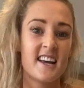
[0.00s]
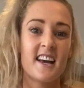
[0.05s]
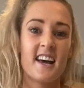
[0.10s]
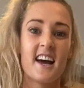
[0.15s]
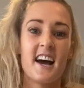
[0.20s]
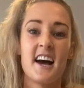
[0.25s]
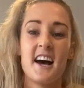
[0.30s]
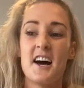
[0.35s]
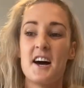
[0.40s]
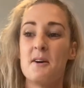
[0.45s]

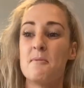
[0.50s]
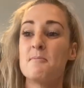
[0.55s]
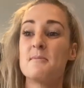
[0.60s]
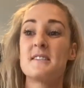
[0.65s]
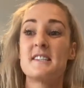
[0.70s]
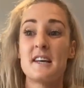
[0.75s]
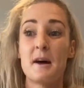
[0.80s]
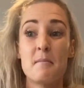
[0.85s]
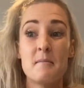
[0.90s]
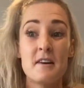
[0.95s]

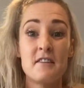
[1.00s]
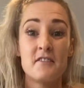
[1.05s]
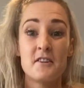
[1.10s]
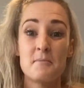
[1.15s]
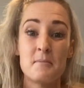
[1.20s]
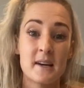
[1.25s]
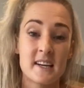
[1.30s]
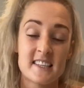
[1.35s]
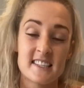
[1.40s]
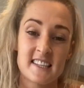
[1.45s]
Some even
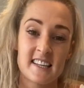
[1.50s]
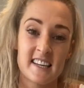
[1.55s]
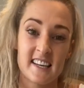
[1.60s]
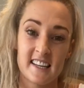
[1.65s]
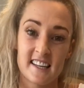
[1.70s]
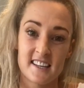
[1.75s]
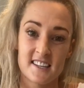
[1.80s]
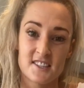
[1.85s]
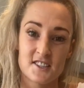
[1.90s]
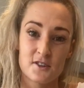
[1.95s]
mix
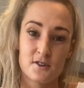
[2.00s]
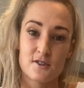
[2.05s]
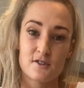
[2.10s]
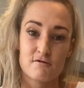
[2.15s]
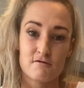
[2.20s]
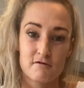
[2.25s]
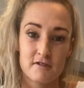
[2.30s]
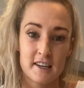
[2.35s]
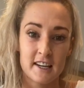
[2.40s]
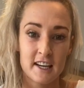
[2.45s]
together, so it's
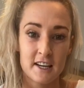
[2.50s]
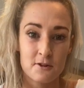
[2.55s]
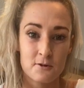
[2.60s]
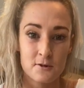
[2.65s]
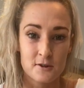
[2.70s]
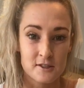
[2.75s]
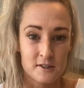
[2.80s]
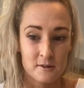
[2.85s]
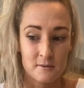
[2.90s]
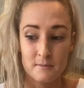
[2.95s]
really
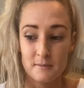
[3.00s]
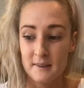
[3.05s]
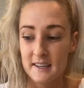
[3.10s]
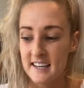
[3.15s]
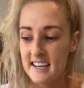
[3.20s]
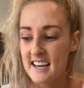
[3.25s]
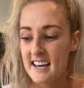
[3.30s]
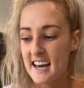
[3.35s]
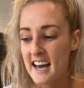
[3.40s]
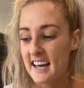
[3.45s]
awesome.
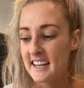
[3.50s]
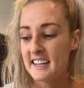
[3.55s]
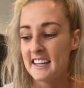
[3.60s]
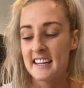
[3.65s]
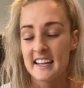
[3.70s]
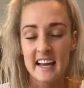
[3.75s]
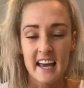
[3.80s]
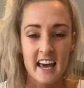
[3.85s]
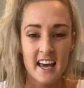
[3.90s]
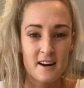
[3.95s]
And then
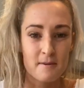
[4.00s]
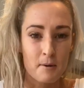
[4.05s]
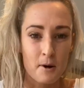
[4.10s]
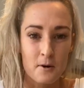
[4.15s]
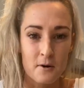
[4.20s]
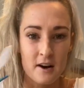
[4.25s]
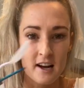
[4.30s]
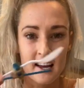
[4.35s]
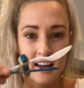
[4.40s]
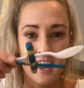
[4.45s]
the
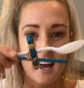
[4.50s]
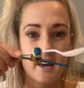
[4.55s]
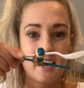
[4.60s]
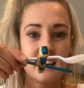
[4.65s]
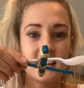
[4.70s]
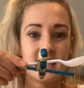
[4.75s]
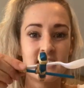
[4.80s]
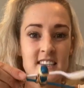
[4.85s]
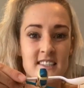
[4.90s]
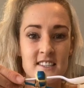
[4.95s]
Catapult again
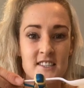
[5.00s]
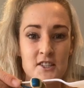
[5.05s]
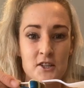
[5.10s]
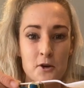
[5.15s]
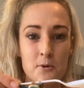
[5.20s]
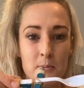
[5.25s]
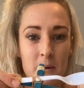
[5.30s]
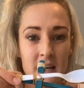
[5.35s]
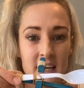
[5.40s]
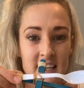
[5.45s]
is
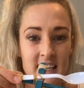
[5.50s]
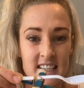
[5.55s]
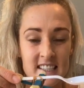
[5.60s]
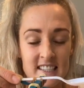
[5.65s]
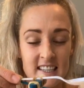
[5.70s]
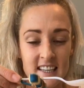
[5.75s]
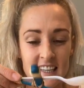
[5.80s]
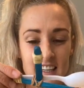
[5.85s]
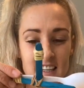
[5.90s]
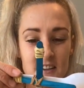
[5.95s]
super
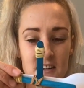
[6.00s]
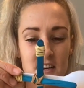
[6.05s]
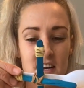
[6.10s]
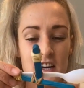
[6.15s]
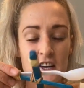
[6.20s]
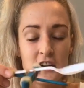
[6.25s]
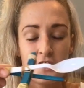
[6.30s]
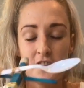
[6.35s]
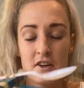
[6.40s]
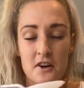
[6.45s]
easy.
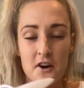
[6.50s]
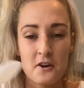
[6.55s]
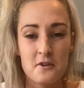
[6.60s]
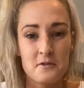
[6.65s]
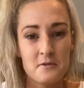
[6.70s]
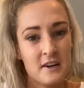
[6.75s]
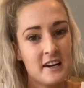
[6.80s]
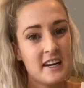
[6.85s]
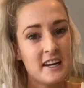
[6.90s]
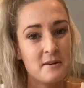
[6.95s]
You
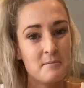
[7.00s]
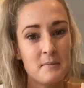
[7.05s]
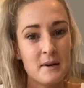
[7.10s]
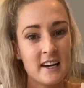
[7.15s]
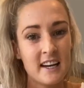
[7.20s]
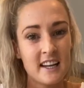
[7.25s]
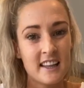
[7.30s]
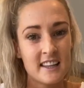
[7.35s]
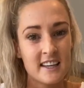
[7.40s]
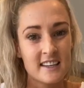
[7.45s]
don't need
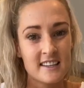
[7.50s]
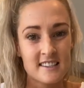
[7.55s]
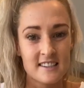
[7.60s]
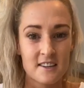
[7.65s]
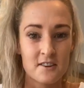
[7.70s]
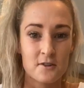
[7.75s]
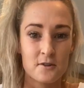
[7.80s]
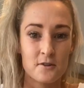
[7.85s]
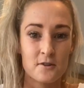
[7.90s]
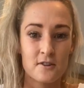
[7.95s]
many things
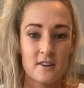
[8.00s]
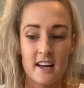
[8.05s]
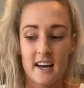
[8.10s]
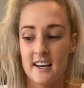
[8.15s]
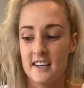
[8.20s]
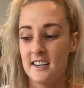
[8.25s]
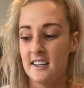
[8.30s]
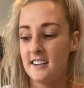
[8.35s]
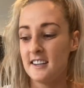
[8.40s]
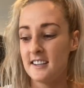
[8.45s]
at all,
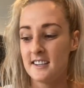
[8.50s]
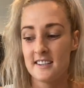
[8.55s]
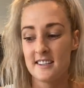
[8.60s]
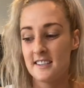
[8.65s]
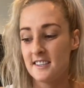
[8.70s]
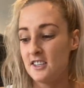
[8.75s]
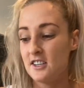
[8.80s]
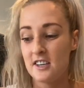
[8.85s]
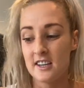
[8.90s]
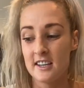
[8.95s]
and
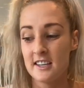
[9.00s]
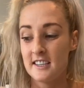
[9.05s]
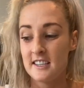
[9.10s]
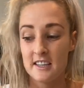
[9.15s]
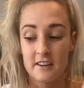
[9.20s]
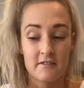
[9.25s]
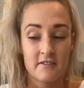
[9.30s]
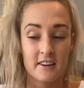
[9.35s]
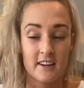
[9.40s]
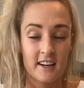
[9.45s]
you can
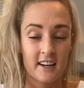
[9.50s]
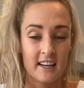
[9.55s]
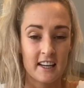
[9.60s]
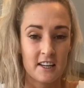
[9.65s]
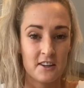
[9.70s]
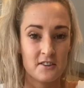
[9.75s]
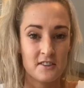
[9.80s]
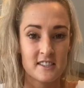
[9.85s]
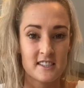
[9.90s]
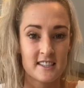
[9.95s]
definitely
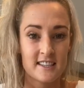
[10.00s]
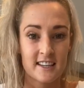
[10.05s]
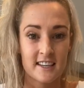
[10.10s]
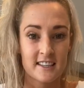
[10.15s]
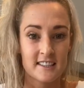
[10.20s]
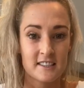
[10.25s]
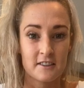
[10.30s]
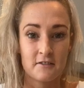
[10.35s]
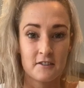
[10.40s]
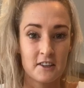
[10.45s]
use
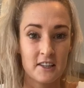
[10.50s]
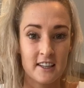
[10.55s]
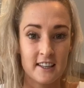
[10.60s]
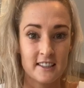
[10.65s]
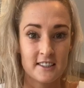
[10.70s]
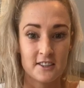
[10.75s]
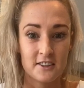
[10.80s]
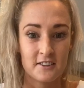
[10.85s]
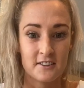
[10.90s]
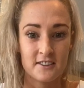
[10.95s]
sticks if you
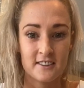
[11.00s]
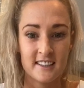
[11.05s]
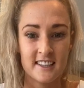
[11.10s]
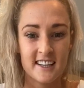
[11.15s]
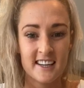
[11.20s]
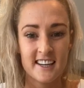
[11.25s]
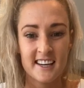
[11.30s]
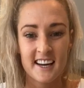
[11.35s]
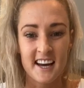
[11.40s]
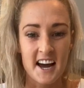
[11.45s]
need to.
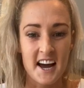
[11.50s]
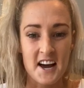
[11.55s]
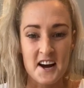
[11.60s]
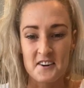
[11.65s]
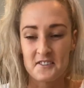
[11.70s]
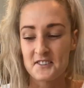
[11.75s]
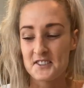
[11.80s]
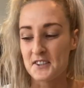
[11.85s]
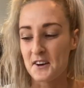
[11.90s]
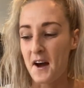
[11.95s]

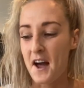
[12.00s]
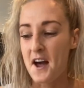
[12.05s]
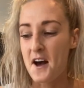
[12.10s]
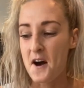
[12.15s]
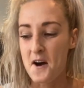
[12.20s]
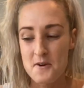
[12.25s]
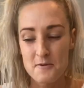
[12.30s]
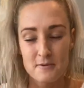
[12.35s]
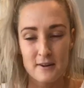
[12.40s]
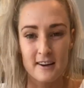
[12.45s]
So I
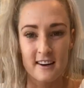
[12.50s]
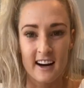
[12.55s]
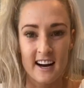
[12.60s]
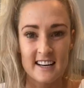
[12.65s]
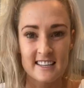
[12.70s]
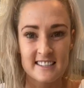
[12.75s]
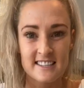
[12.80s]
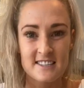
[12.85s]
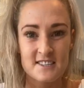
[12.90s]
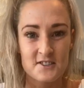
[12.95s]
hope you
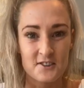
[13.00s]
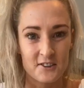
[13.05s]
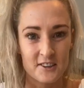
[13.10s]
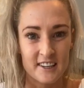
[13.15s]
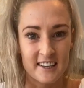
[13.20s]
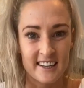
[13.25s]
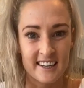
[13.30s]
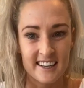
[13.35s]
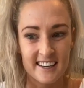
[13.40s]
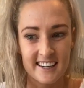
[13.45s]
guys
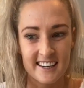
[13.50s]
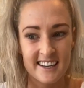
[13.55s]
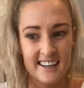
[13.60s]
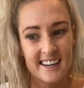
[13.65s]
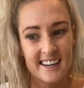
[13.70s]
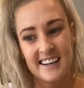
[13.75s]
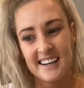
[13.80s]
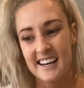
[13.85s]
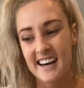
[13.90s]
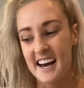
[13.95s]
enjoyed it.
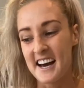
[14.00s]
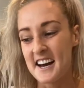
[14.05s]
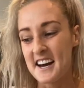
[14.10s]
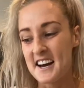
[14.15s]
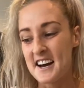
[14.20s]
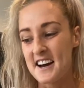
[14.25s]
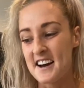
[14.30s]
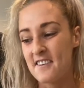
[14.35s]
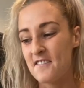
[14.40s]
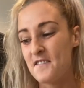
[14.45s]

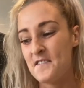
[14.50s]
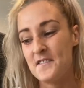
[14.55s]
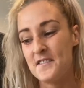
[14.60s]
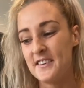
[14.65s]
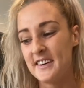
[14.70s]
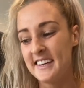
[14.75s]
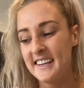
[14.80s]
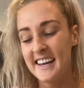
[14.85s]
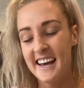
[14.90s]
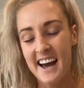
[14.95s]

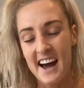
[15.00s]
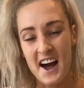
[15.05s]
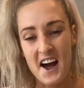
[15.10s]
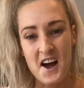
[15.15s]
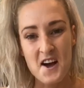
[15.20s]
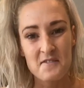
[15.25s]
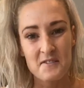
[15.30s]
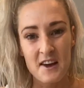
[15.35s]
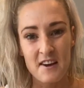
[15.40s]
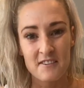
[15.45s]
Yeah, I
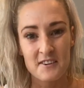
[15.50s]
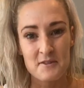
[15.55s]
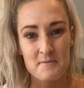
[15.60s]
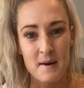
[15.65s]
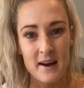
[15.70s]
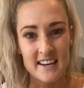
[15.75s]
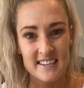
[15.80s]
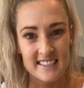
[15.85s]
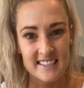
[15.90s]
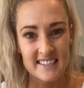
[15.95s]
hope you have an
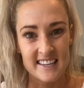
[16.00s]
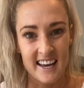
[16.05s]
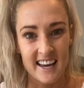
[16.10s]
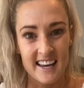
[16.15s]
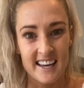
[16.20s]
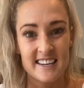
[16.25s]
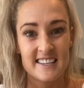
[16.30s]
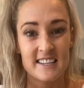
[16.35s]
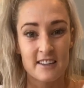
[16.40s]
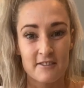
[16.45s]
amazing
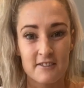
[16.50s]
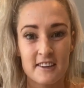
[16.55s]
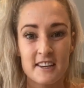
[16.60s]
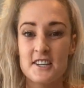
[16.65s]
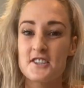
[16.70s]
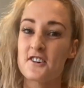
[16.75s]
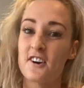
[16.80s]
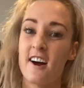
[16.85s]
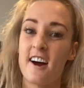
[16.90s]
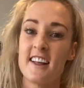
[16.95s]
day and definitely
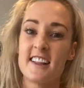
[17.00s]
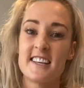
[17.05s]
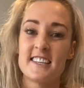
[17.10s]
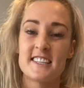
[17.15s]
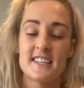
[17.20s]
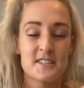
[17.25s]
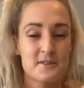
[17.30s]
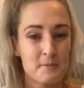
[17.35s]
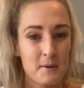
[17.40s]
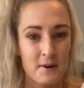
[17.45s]
try these
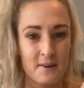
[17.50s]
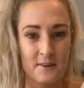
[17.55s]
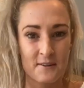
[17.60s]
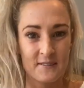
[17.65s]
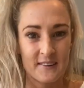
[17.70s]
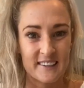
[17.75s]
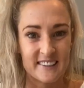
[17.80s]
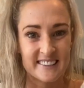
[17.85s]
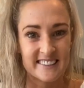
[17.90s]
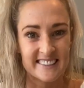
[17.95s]

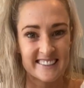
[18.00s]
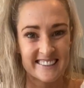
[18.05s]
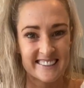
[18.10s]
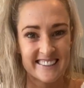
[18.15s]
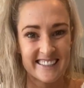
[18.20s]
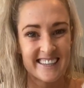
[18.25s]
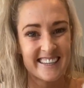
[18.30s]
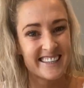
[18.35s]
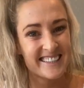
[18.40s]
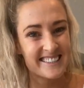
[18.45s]
experiments.
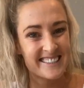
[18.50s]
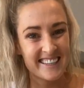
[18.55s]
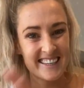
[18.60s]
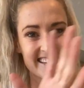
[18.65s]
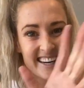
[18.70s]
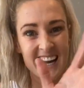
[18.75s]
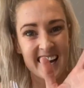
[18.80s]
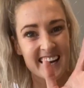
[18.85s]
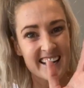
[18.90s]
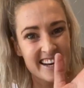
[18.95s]
See
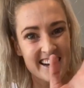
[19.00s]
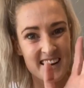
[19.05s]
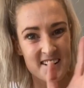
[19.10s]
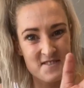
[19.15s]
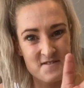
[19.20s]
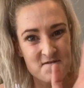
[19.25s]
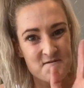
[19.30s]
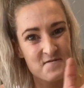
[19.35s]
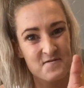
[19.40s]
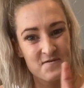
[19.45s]
you later.
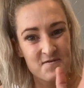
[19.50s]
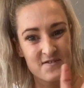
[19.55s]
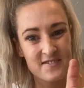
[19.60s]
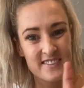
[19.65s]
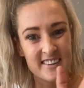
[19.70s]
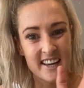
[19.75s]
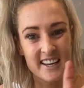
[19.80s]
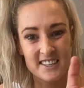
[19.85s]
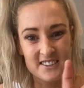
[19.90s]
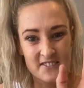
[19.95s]

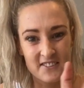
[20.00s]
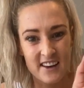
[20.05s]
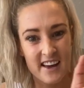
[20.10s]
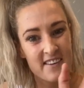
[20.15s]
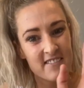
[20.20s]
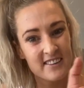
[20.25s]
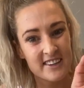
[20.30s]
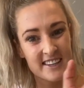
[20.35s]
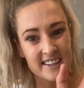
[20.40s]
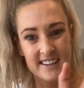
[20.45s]
Thanks
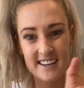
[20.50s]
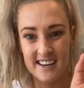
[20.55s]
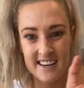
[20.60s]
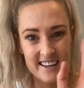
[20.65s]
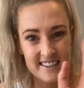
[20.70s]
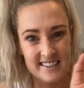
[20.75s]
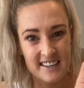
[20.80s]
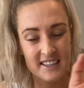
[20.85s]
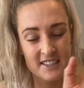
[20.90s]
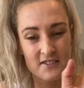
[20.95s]

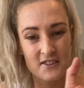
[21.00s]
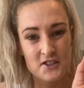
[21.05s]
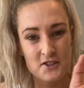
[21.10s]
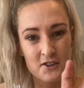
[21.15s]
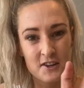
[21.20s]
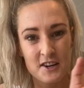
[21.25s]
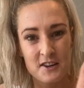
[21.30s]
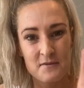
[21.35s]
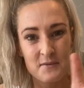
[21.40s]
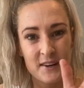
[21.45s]
for
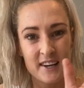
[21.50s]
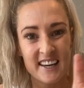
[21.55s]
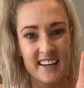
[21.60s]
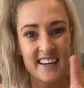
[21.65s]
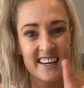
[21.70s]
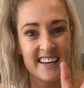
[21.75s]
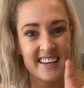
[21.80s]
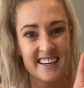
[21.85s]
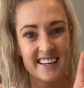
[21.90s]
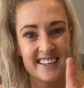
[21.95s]
joining
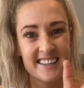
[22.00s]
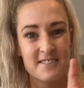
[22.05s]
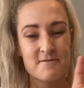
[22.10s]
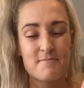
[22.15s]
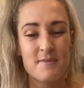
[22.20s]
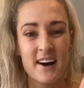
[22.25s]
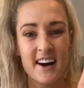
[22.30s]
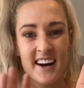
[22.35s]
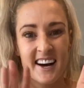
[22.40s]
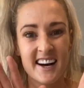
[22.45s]
me.
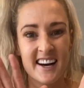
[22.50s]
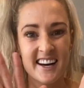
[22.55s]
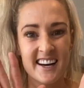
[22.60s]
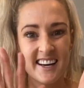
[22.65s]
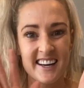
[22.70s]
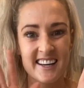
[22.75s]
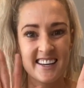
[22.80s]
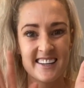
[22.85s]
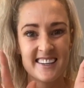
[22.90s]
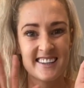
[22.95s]

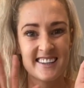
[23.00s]
Bye.